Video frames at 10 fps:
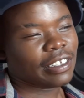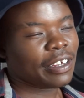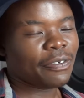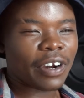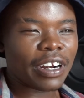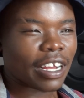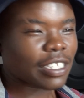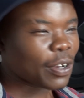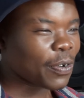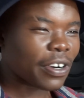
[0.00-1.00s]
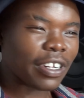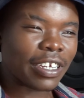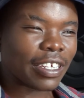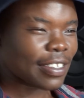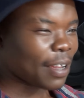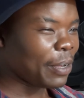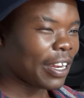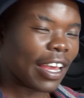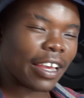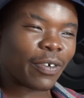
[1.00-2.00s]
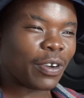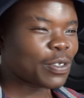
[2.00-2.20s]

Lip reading: Different categories. I mean, like, when